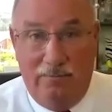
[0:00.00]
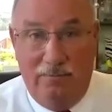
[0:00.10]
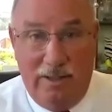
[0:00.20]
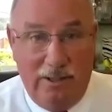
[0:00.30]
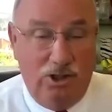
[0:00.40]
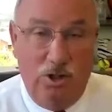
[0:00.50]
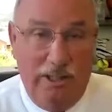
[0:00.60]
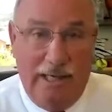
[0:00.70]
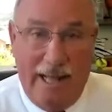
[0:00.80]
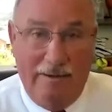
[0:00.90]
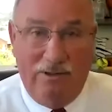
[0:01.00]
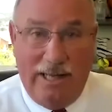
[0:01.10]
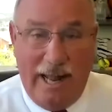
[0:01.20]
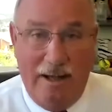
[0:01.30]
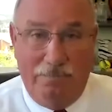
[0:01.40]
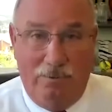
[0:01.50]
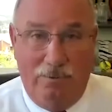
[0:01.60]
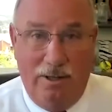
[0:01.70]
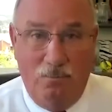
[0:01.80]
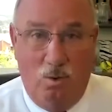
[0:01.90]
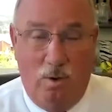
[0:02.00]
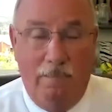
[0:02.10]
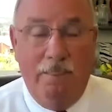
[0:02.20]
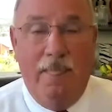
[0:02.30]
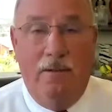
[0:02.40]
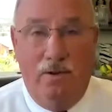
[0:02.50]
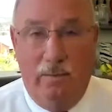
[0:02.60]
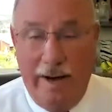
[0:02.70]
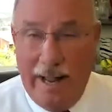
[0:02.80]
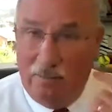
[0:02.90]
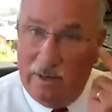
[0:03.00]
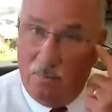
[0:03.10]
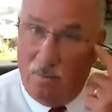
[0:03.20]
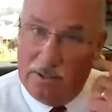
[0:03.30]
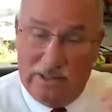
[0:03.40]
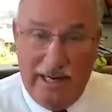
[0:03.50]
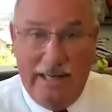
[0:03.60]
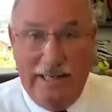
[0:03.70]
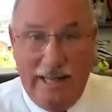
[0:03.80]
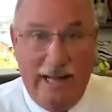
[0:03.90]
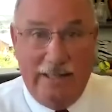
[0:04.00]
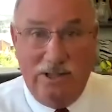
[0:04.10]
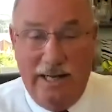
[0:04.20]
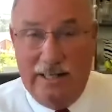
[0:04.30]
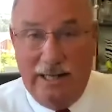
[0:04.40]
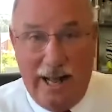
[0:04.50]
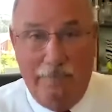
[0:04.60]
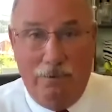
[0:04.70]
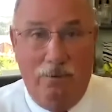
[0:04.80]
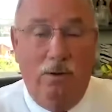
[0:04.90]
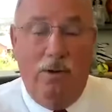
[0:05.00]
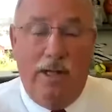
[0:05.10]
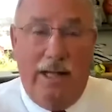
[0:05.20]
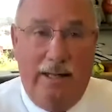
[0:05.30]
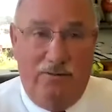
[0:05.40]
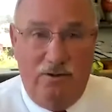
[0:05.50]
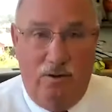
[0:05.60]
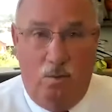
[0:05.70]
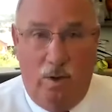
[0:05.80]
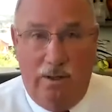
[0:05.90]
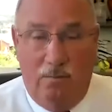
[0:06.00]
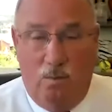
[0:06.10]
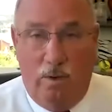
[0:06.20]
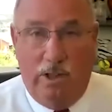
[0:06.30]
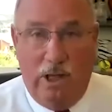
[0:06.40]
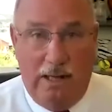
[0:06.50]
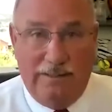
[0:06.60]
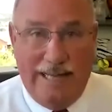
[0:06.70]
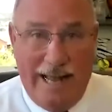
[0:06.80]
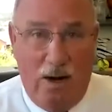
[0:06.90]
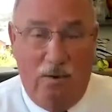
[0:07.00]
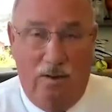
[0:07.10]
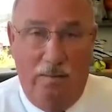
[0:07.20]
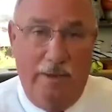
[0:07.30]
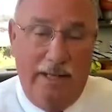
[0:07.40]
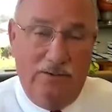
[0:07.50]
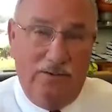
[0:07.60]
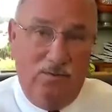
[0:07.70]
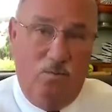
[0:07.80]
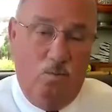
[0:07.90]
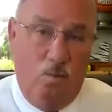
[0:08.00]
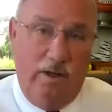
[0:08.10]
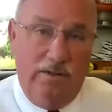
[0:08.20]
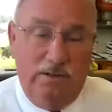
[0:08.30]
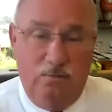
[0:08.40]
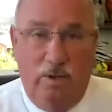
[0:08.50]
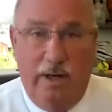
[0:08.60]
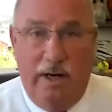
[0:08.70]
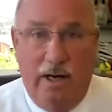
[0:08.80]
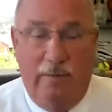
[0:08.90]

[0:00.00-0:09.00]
that you didn't have the capital anymore. The reality was they had the cash, they had the capital. And so what got us out of the mess was when the